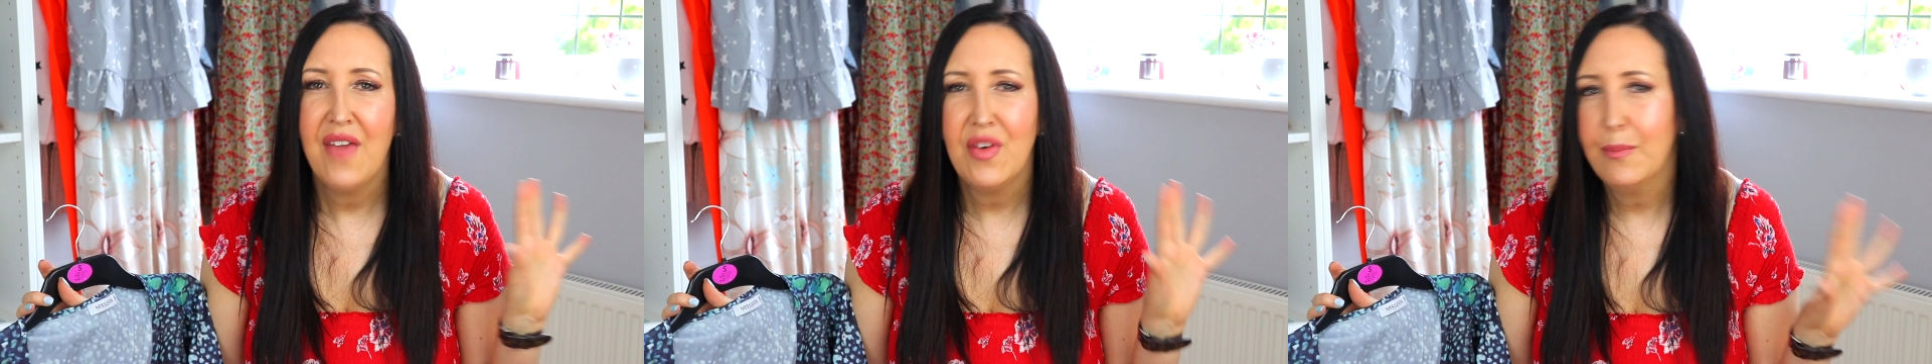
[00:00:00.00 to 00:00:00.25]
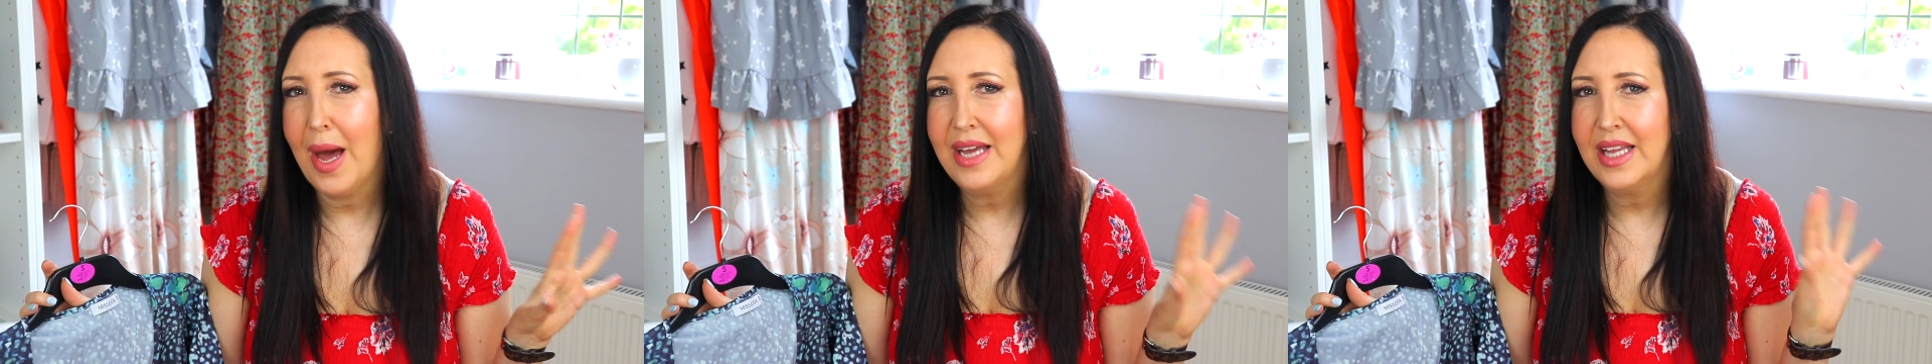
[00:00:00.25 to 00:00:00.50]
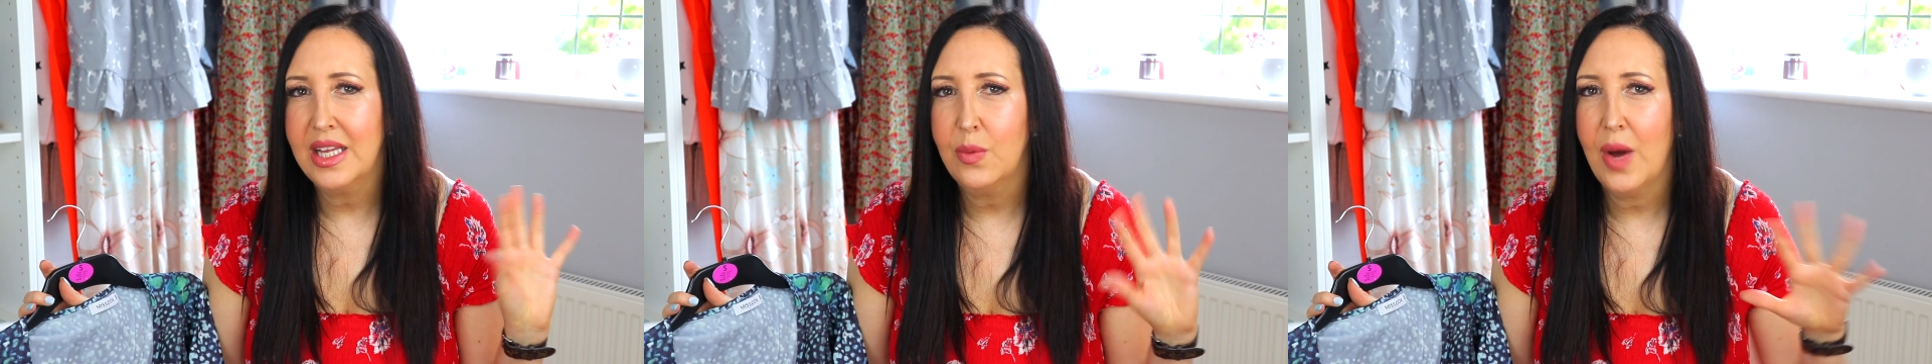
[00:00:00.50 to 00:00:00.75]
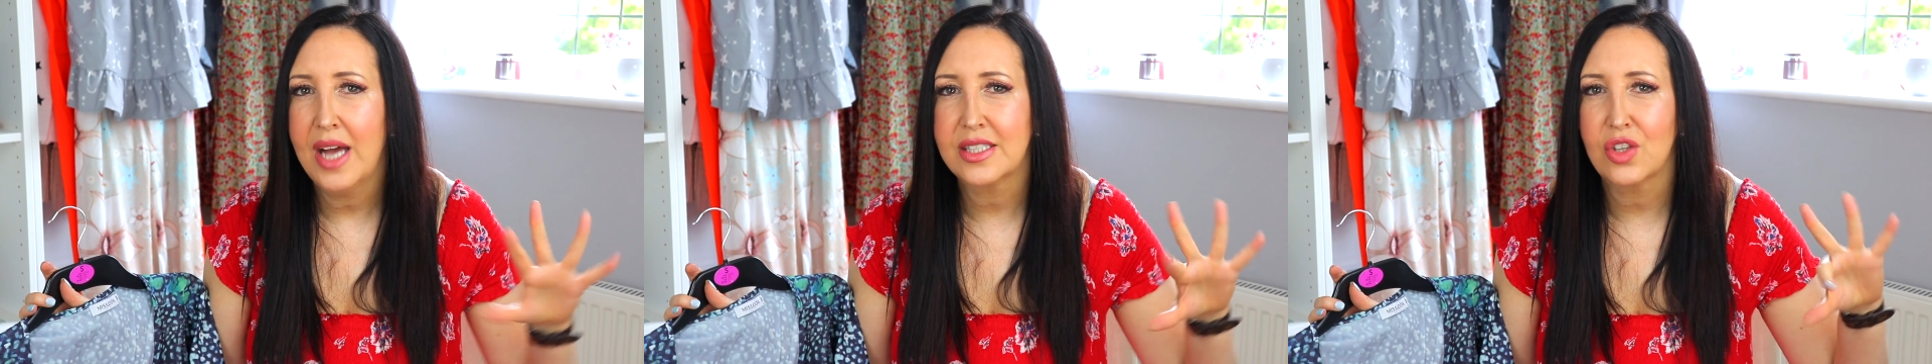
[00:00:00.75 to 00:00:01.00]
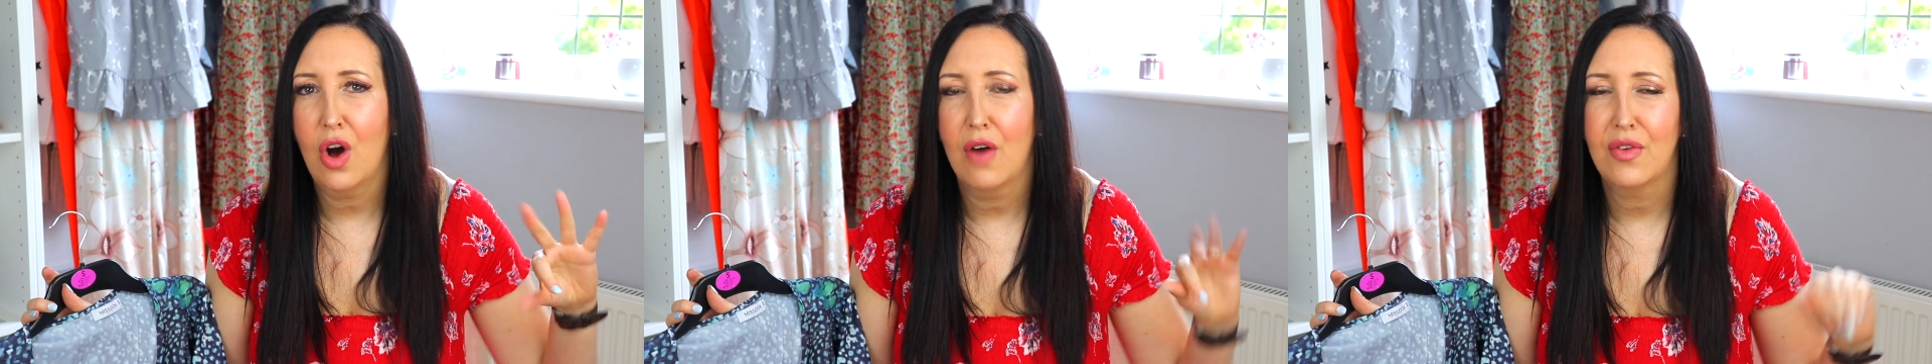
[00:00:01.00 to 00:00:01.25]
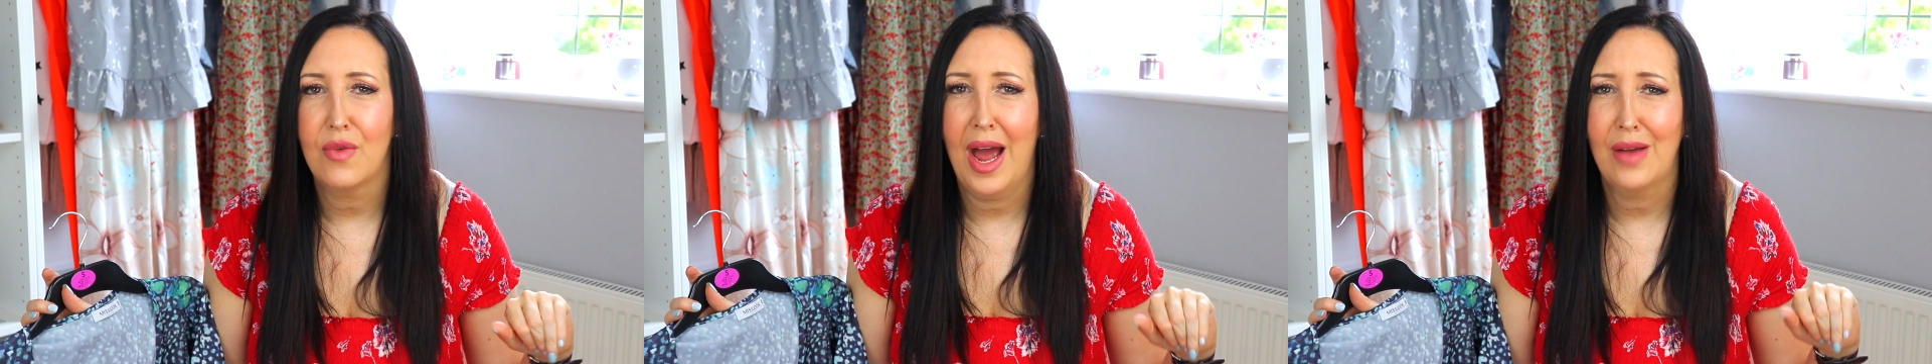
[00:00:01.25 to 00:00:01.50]
If I'm buying anywhere sort
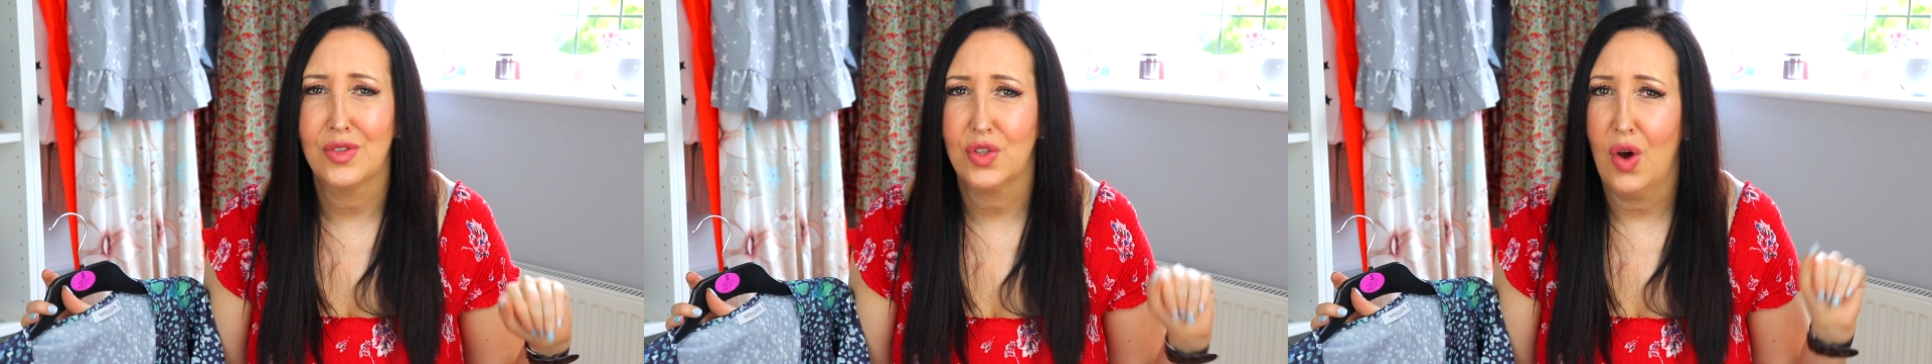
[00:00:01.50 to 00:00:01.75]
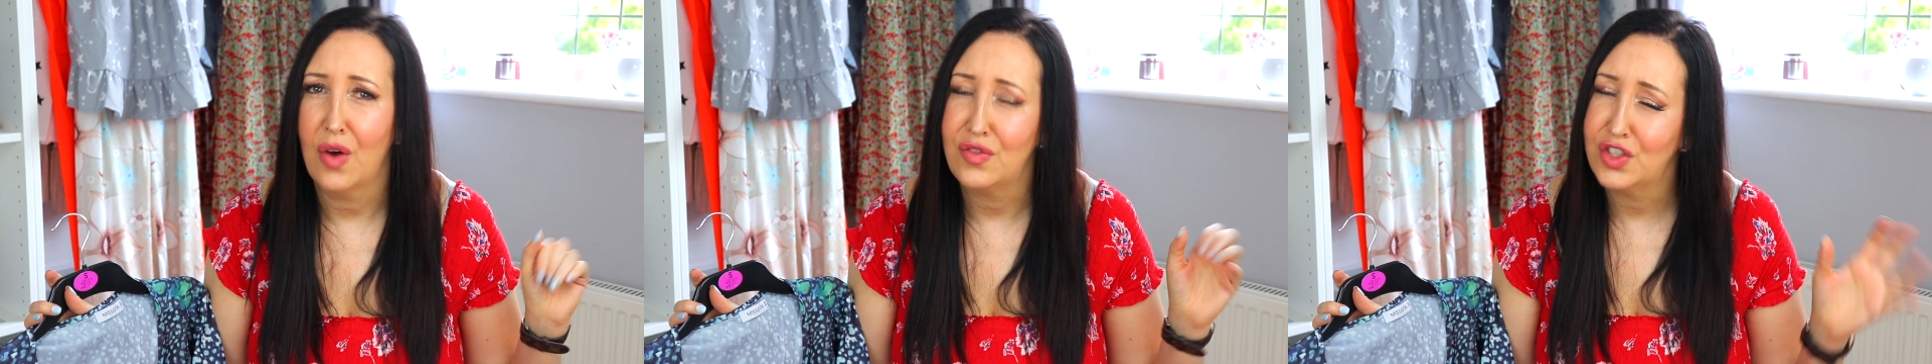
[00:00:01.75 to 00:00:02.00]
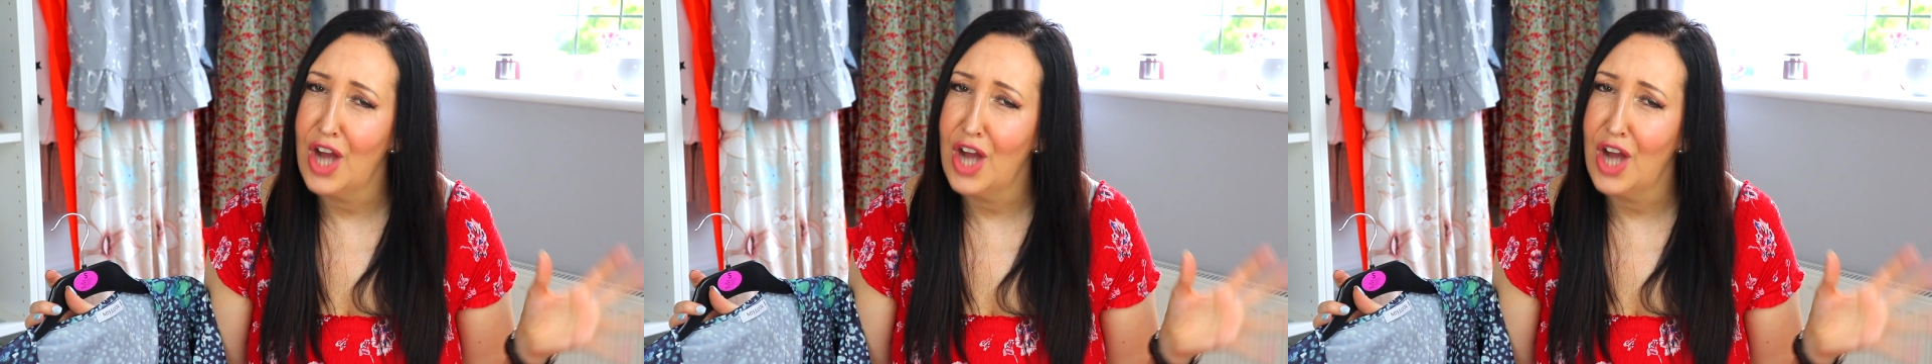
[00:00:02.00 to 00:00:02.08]
of around sort of